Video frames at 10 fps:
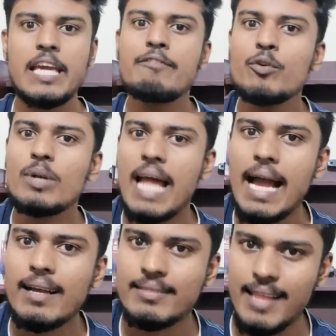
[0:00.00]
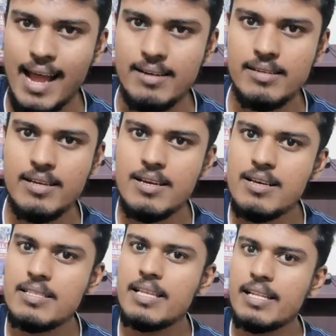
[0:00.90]
If you lack that,
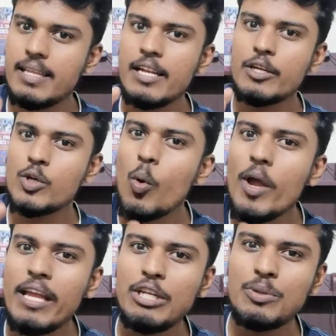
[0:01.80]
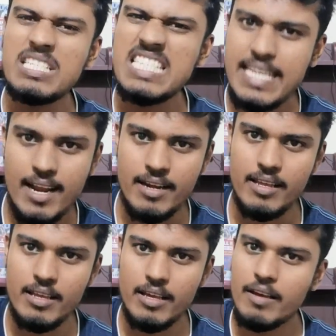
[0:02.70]
then going into a
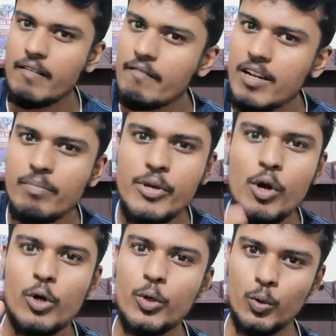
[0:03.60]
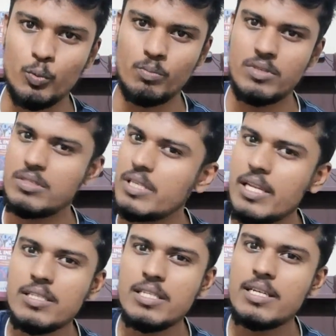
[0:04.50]
T&D will be your doom.
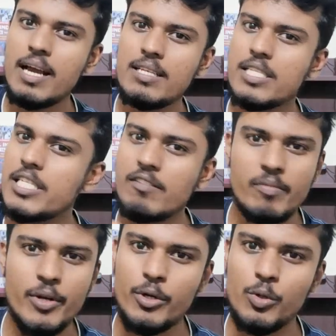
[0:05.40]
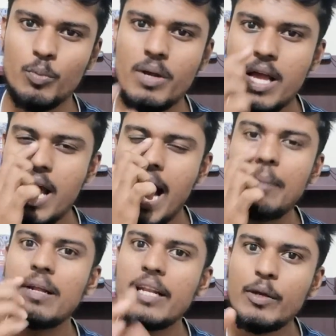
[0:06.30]
Seriously guys, it will be your doom.
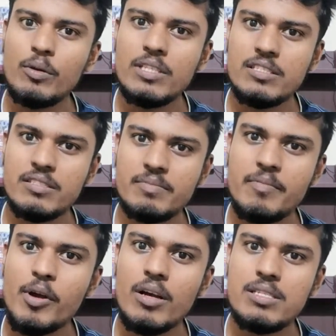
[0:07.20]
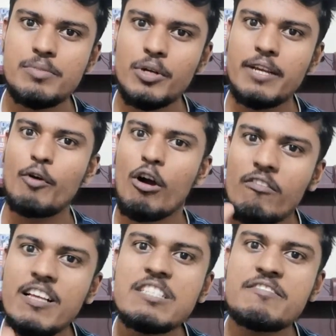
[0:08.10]
I'm telling you this because I
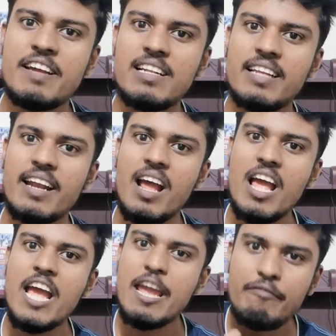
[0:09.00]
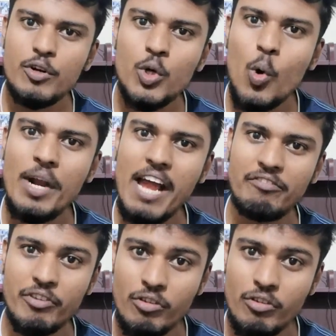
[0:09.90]
always felt that if you don't have the